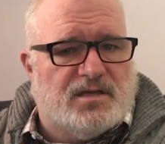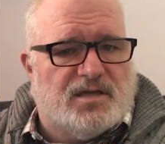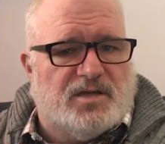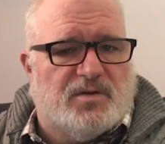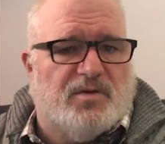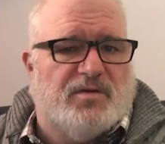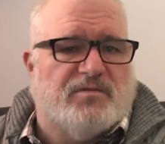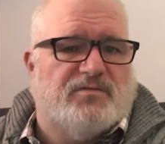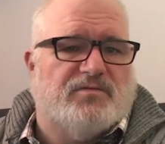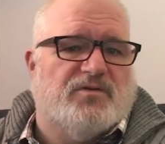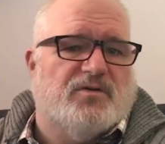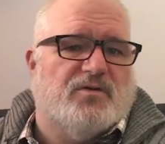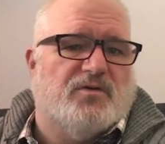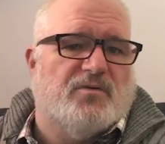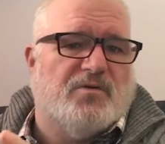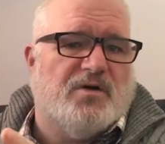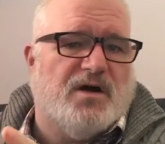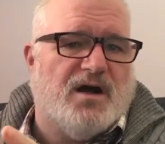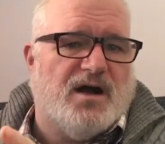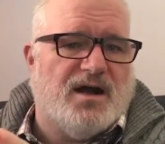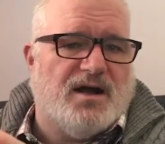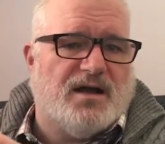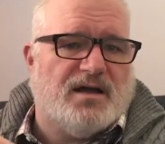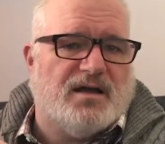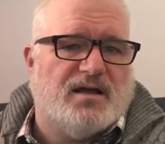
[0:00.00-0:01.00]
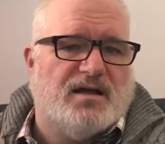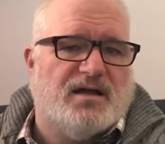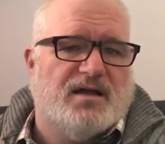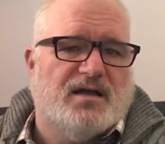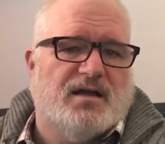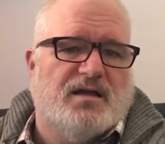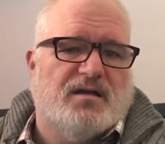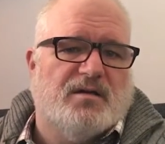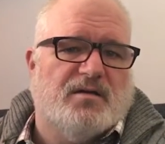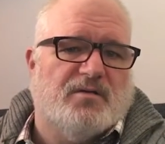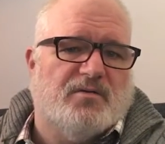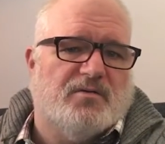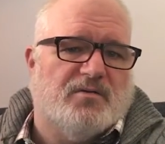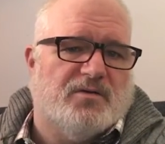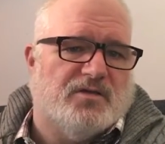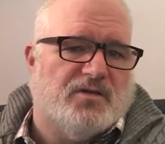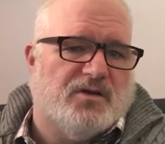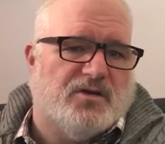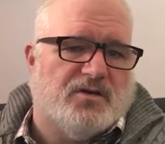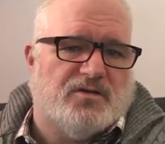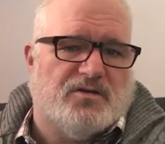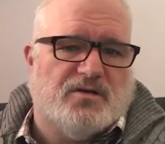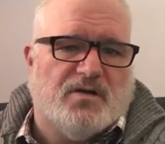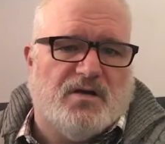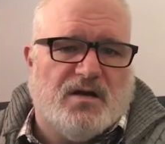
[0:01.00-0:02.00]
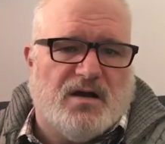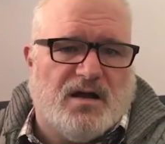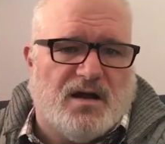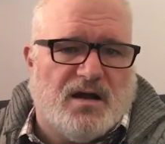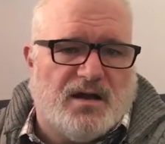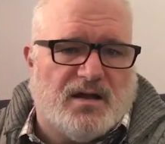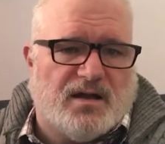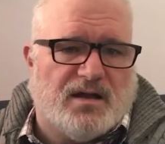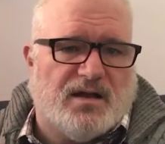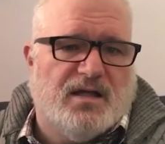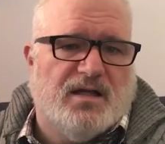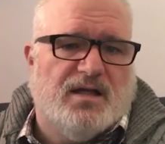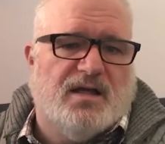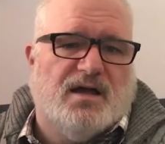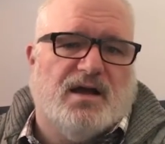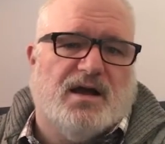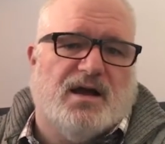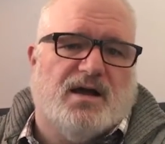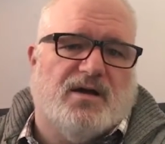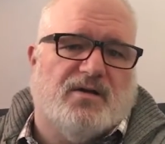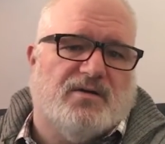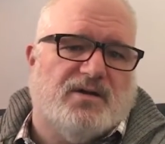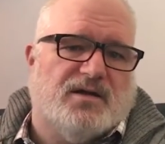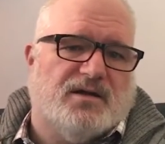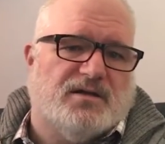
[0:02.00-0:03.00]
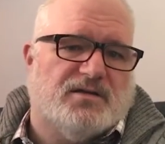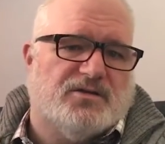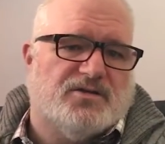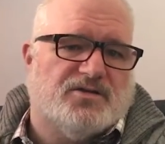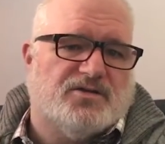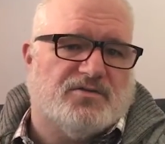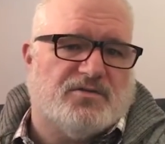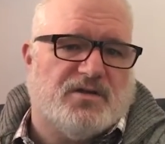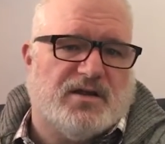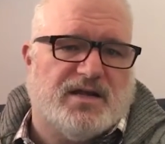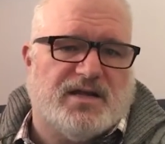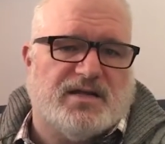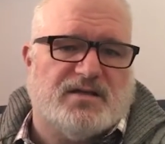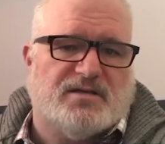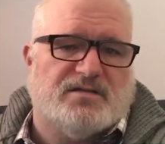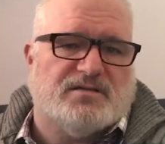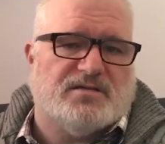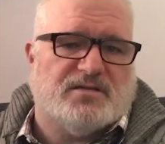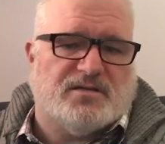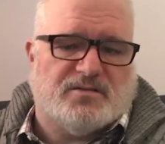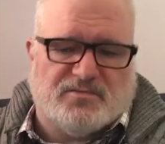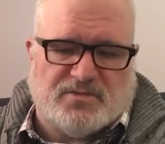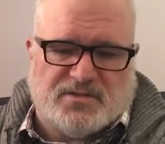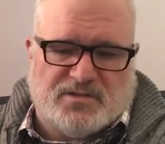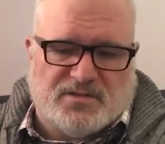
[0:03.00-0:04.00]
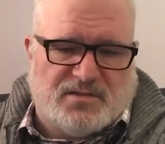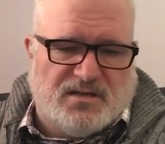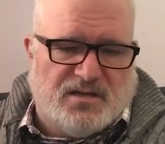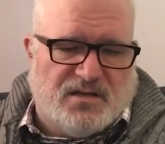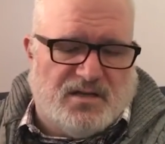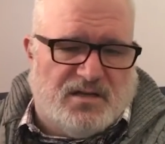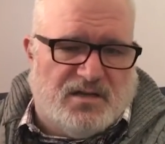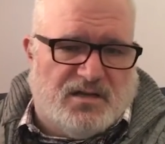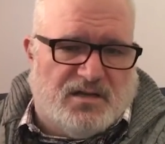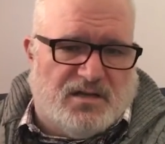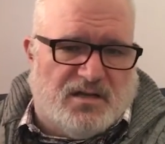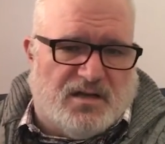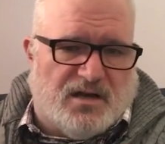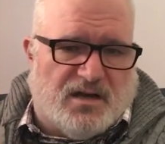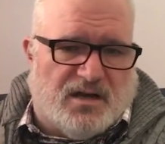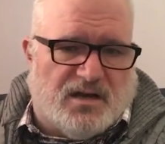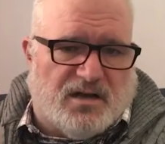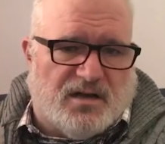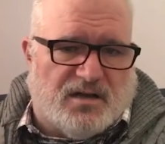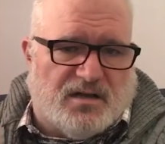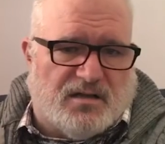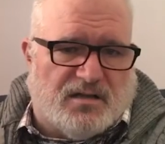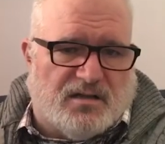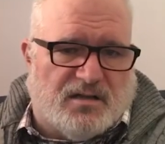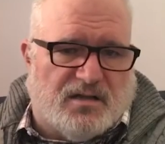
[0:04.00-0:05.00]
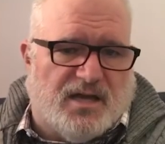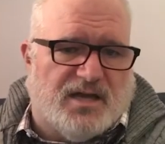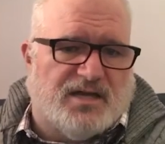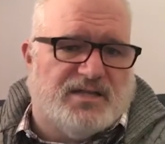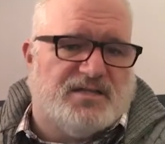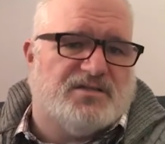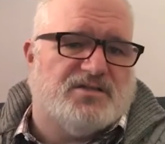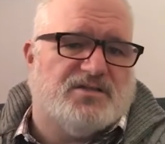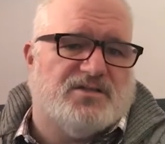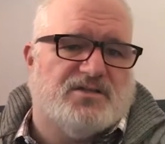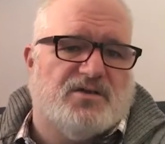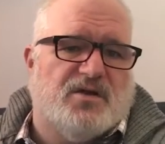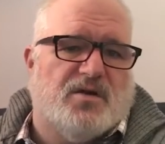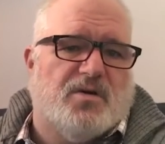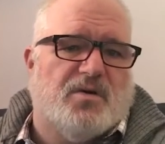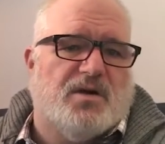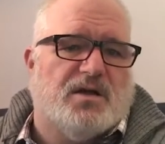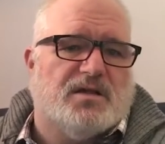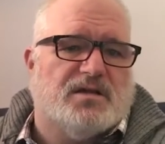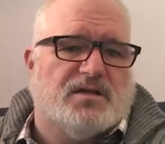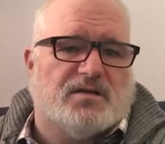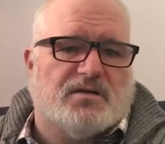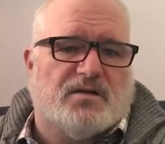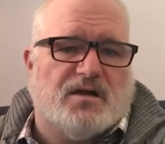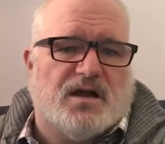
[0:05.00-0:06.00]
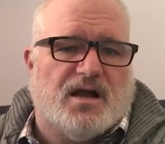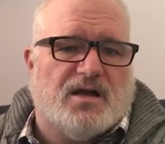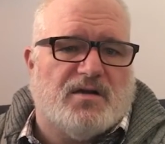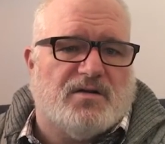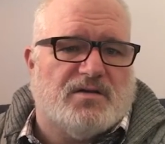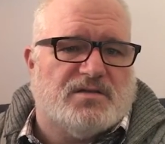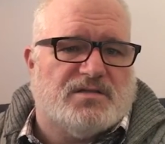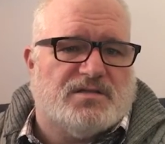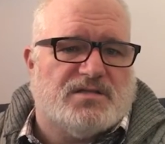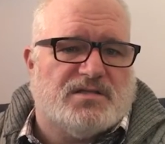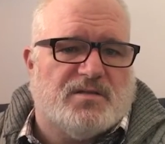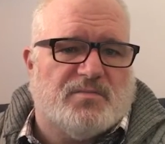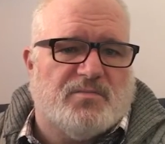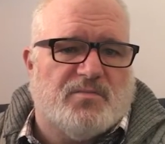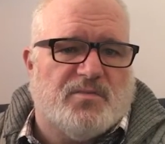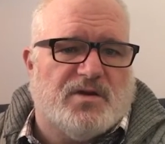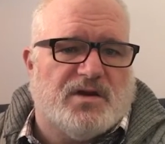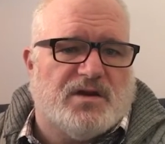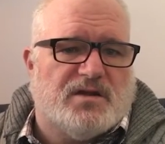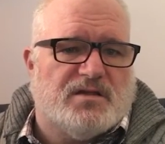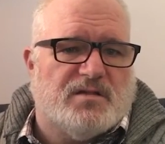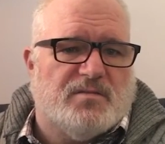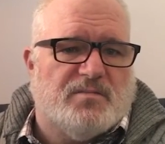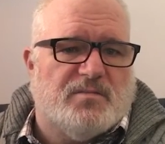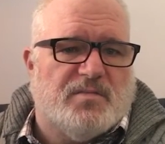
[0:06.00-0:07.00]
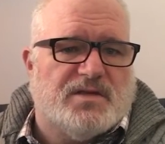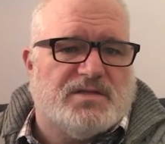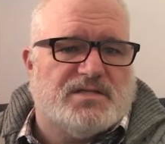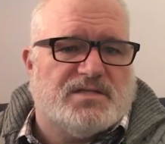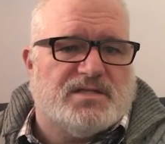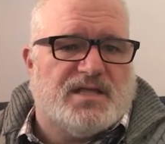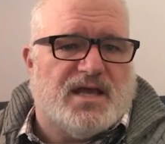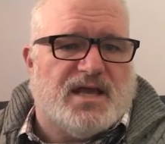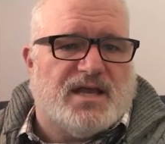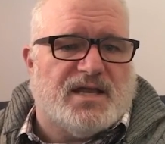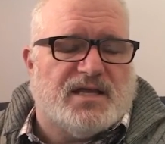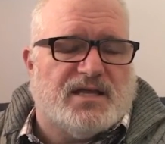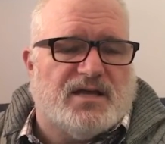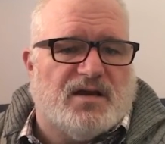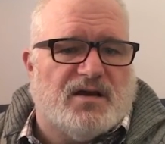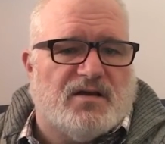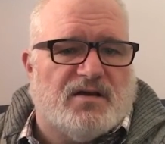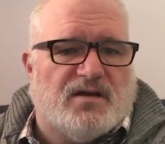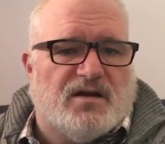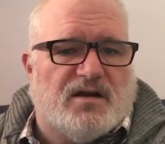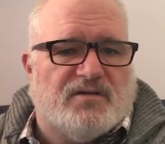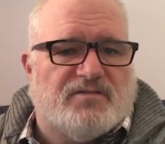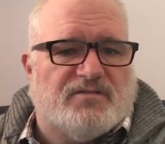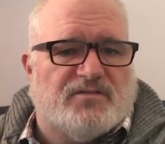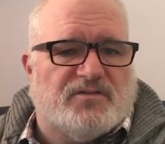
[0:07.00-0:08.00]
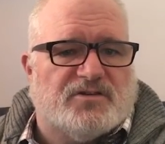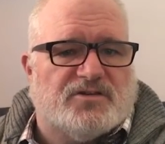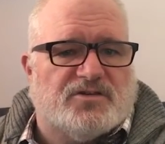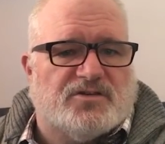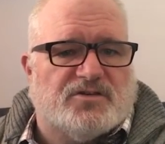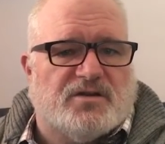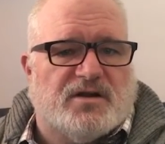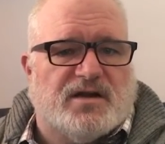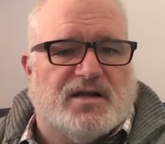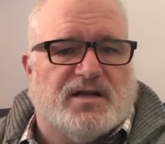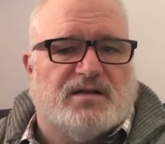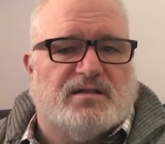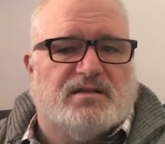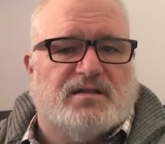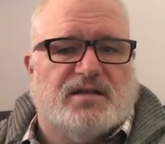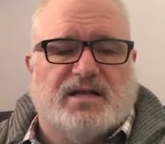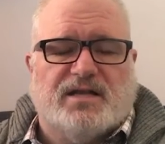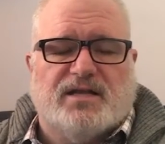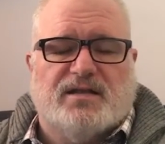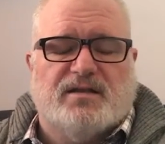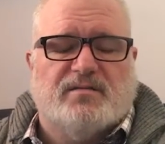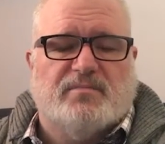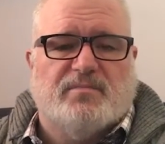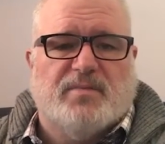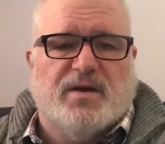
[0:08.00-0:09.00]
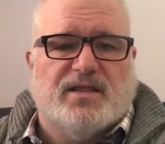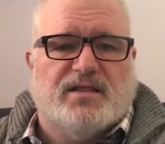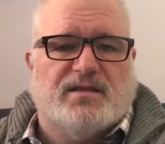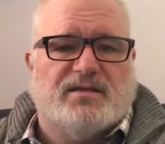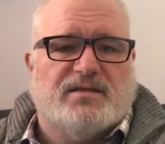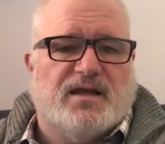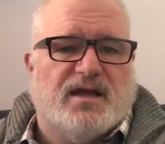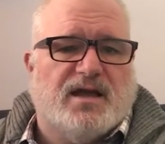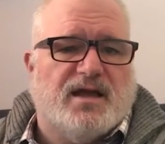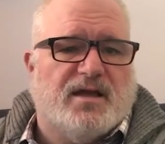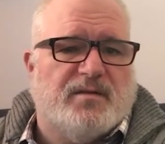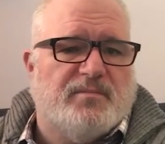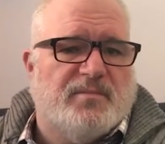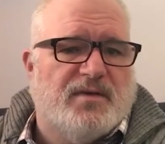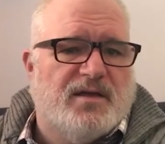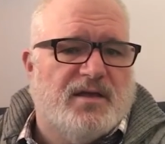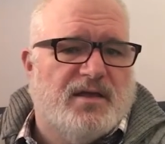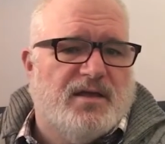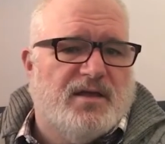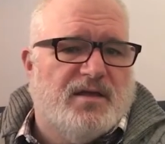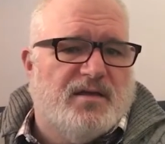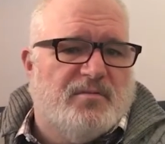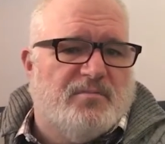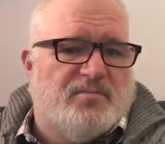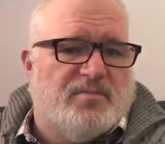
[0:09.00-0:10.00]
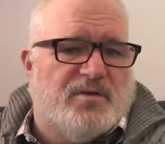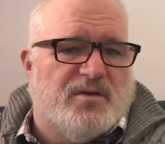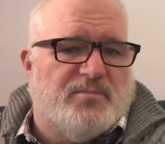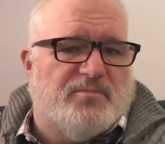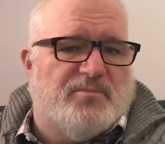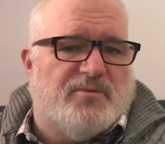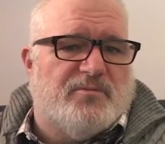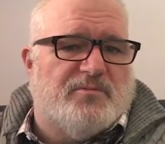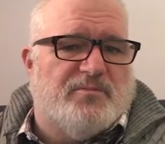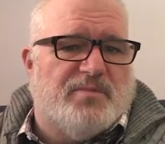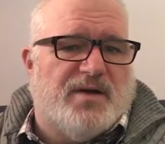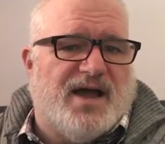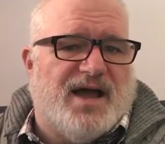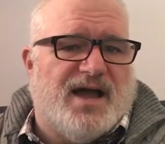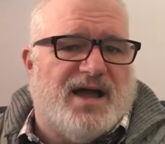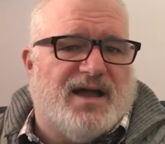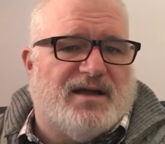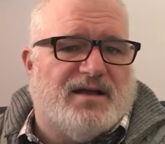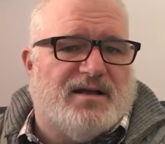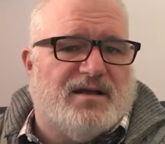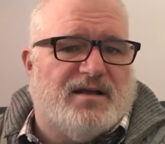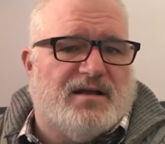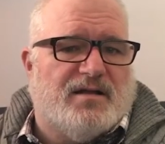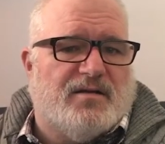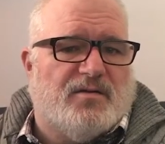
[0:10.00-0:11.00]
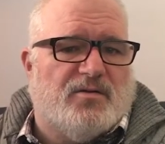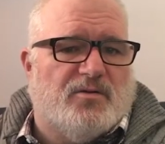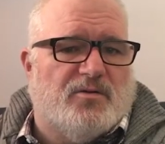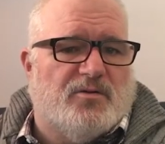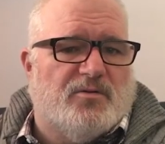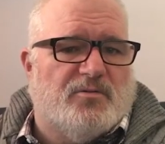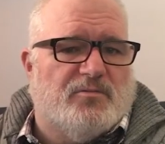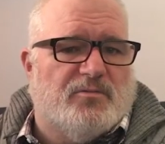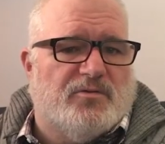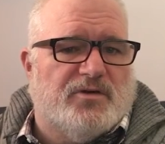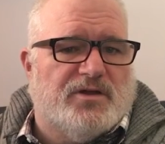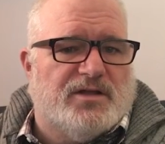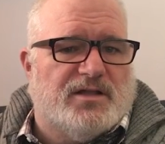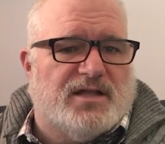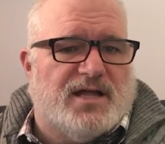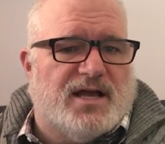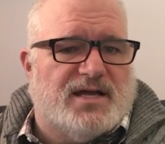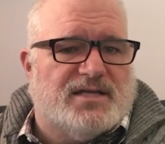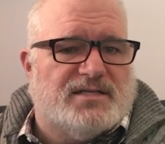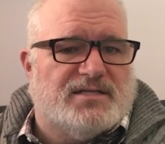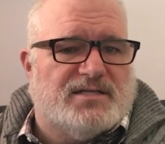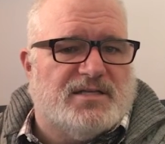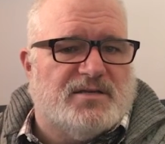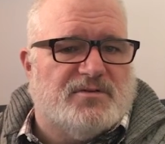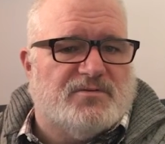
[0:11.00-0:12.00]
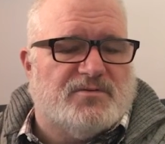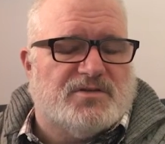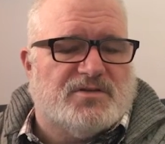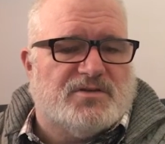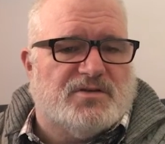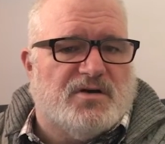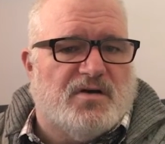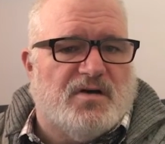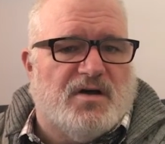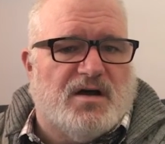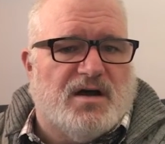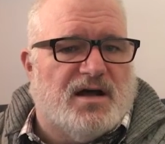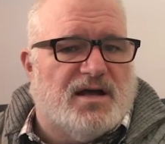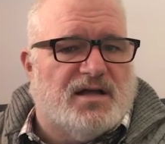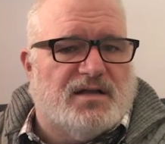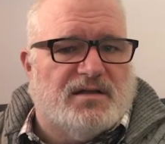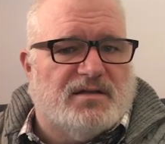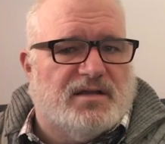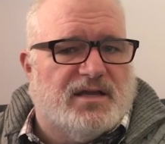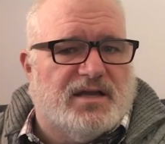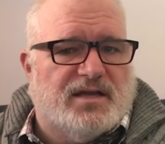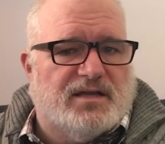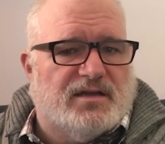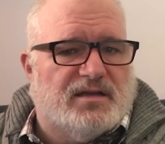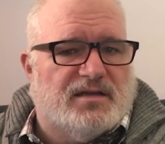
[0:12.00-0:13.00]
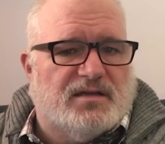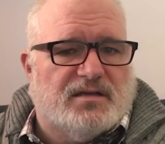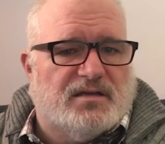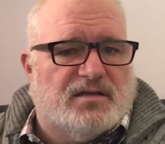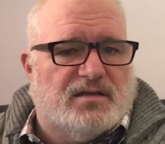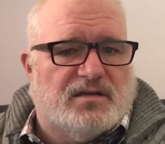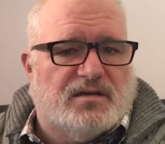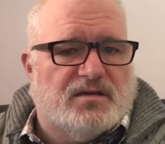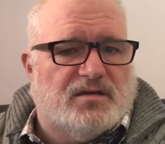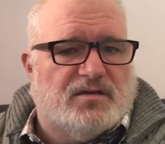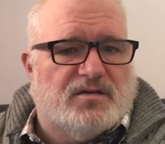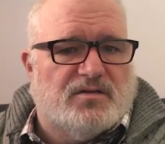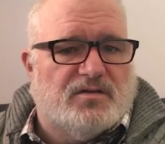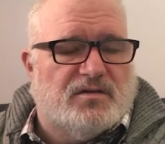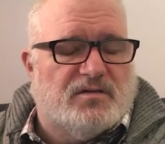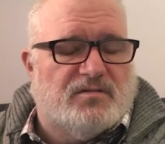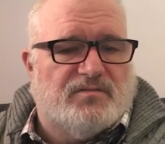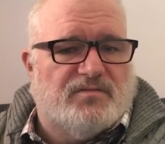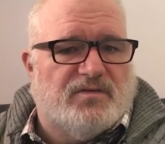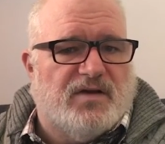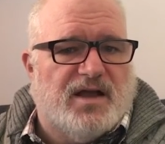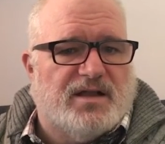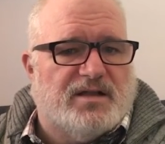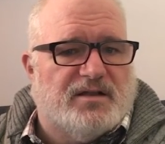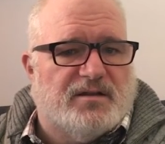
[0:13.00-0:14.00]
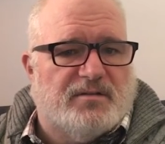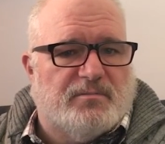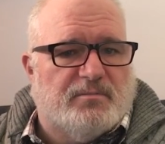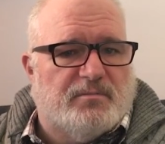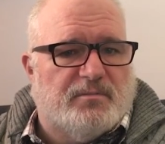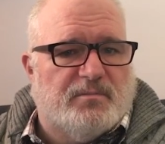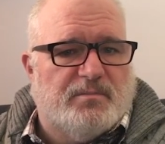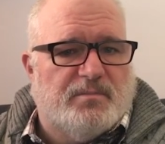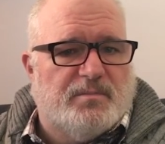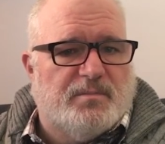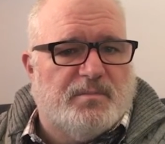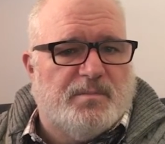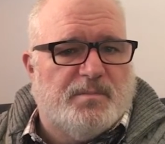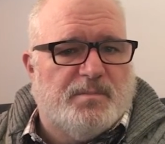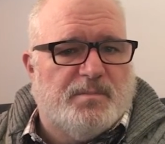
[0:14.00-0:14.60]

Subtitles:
He went for a walk with our dog out on the trails. There was light snow on the ground, and somewhere in the midst of that, he got off the trail. And by the time people back home realized he was gone, they couldn't find him.